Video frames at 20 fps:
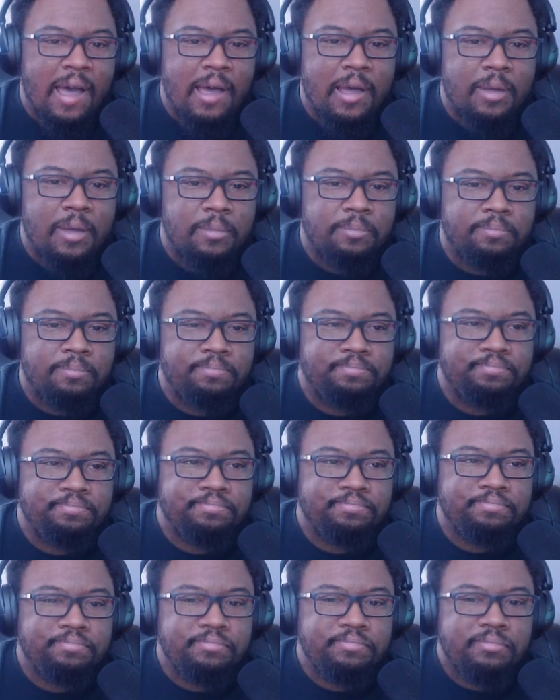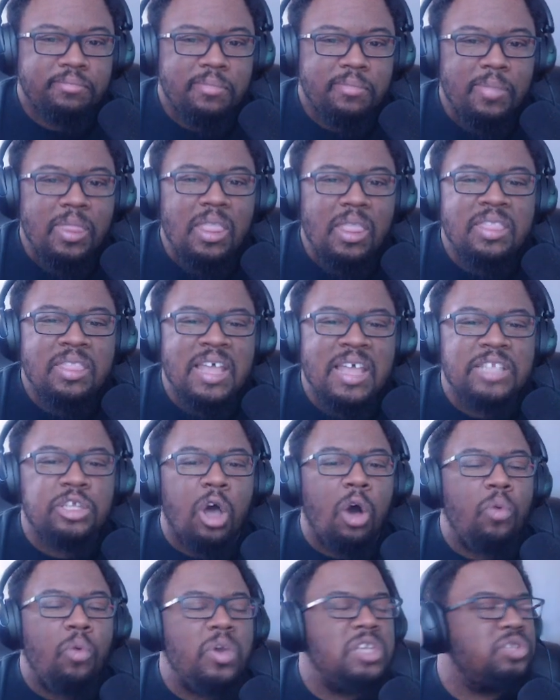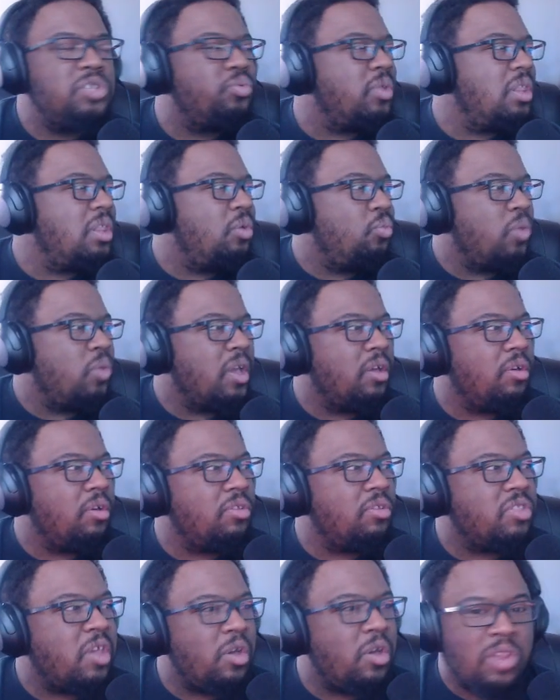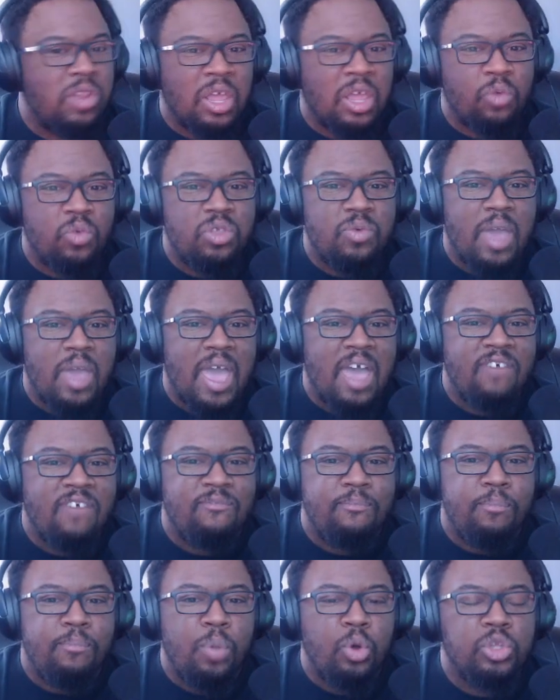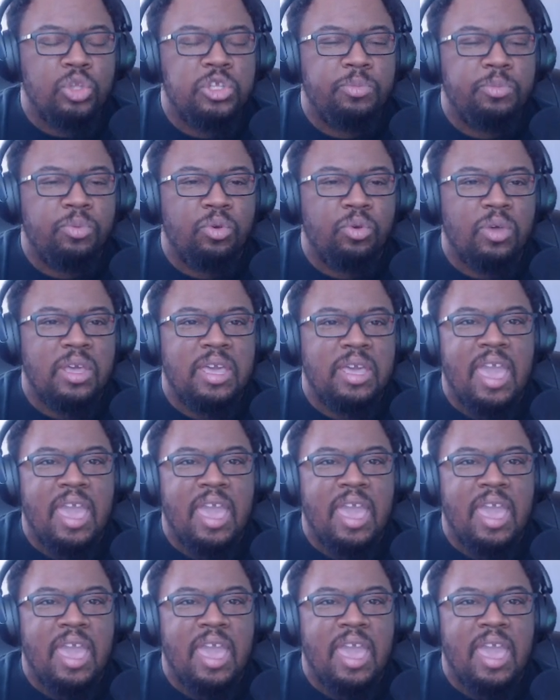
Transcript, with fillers: Um, that's always really weird though, like when you have multiple